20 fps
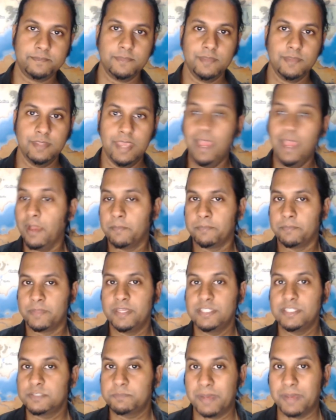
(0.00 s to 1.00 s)
Yeah, he
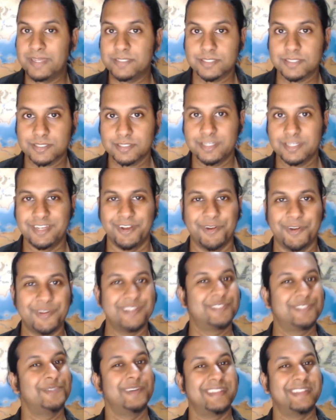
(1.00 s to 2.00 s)
is basically going
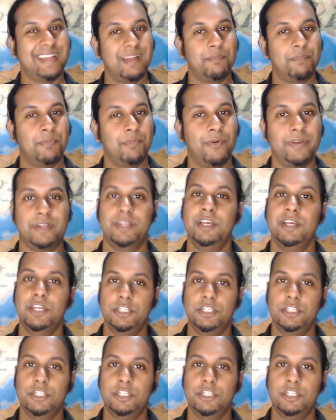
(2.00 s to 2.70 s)
to, at that point,